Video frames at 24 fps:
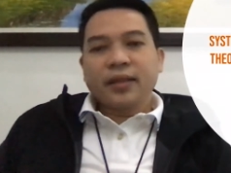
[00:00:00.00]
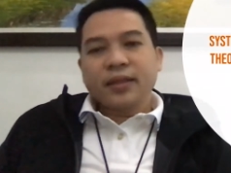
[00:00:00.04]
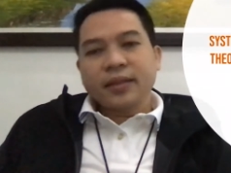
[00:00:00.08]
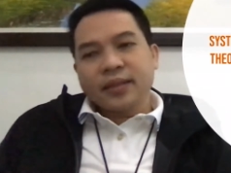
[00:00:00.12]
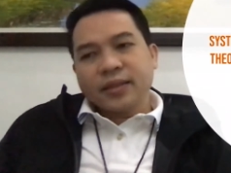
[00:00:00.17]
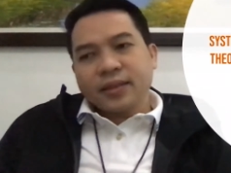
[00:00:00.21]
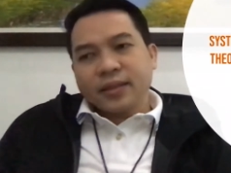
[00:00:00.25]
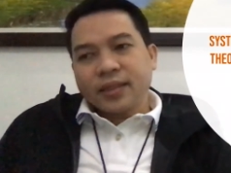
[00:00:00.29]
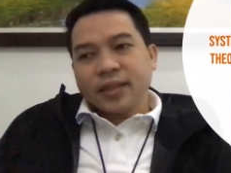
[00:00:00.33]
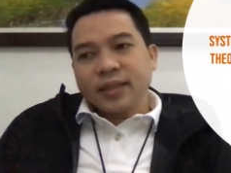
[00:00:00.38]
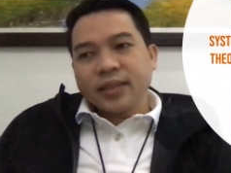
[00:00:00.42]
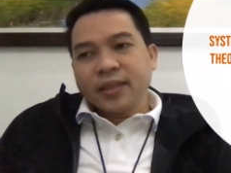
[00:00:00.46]

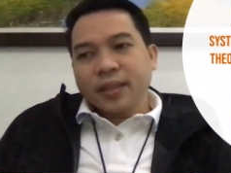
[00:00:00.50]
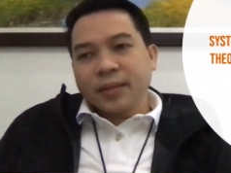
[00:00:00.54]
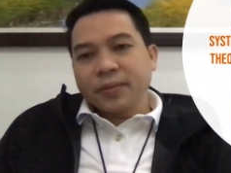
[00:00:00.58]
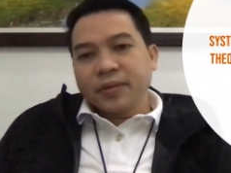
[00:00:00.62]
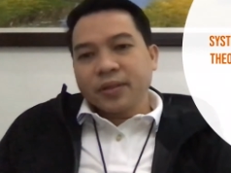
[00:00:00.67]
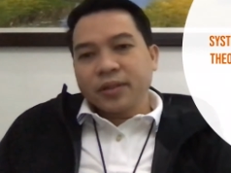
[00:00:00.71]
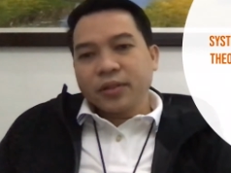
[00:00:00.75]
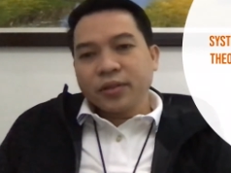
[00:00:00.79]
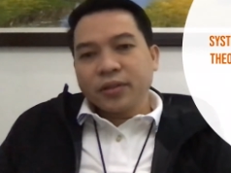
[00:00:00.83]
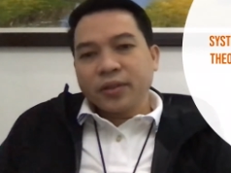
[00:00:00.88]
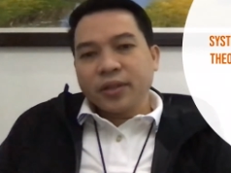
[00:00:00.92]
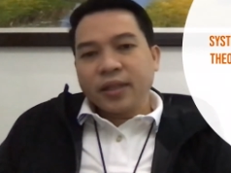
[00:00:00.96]
Systems
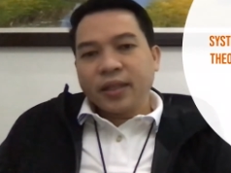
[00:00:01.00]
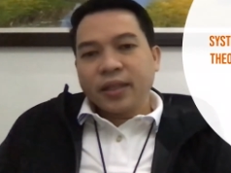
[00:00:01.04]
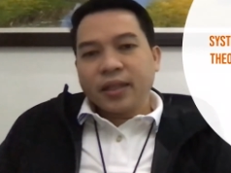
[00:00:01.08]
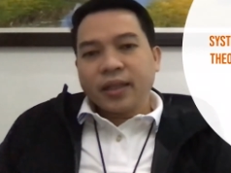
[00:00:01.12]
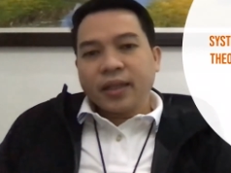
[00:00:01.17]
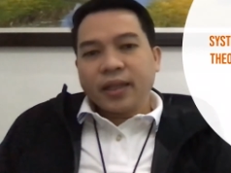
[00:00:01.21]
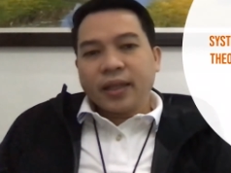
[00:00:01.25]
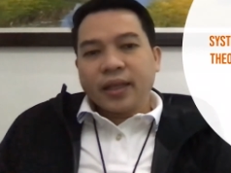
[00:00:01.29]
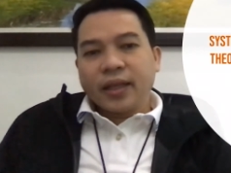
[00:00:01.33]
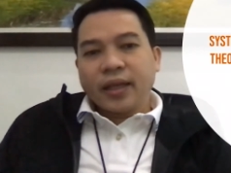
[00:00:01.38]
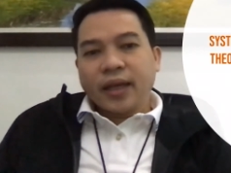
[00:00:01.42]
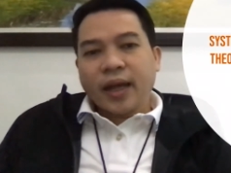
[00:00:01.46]

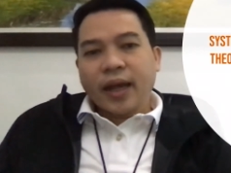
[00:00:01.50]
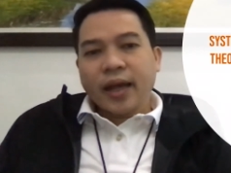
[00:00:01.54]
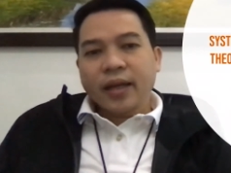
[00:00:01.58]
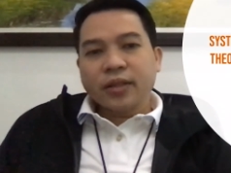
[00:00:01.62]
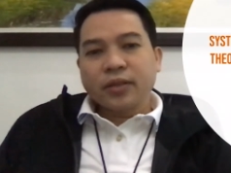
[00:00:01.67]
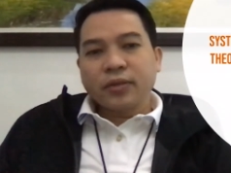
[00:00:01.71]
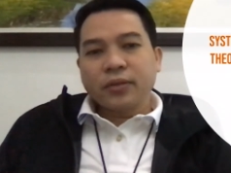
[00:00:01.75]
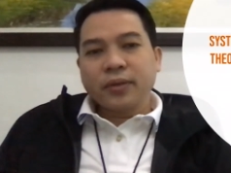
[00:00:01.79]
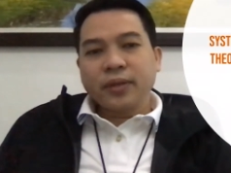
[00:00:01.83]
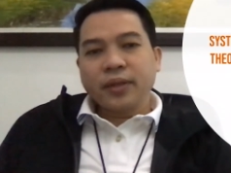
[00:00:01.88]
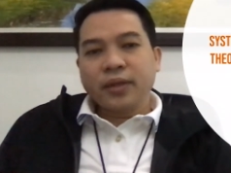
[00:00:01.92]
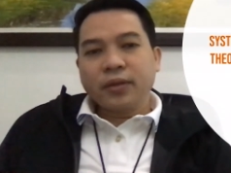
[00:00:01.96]
theory
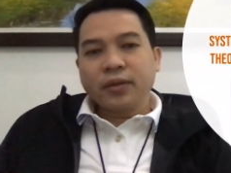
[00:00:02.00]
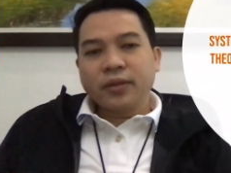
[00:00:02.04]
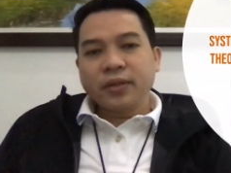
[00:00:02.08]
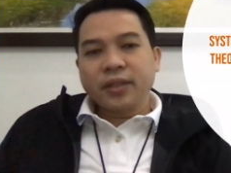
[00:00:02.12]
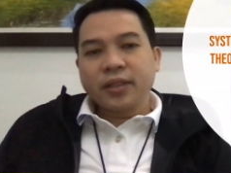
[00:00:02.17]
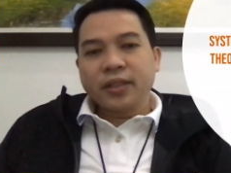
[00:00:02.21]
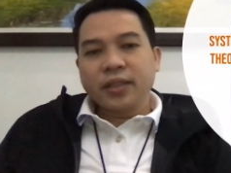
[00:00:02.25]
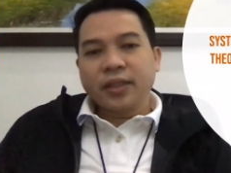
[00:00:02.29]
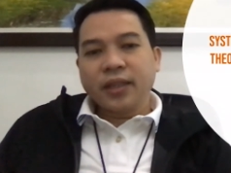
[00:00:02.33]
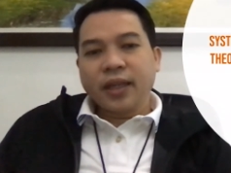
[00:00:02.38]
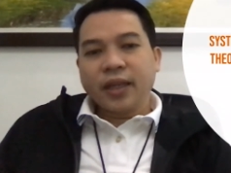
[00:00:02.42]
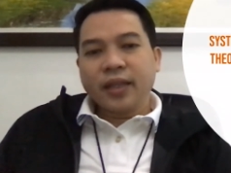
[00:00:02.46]
actually
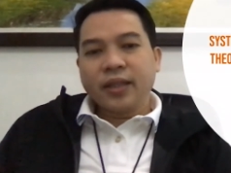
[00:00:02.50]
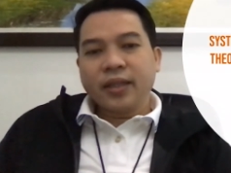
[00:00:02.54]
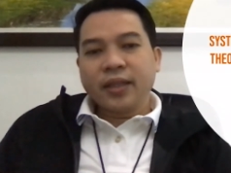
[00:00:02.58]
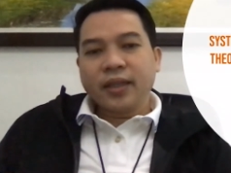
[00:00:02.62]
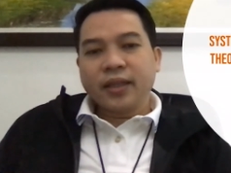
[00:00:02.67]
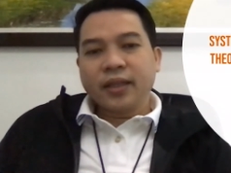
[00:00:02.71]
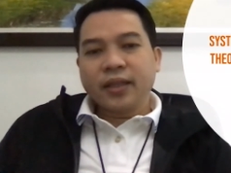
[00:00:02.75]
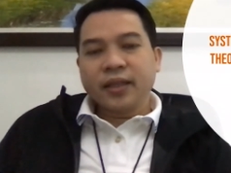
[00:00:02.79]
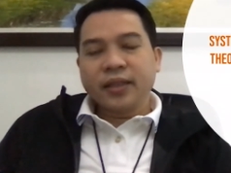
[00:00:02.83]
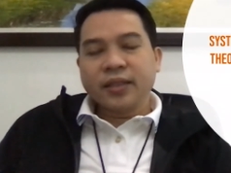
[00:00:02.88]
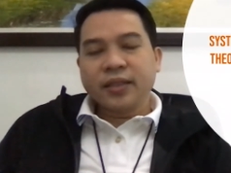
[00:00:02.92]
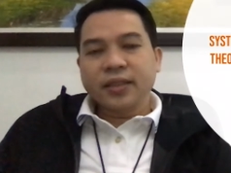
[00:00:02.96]

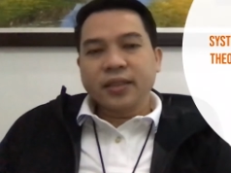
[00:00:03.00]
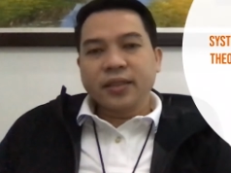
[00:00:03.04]
originated as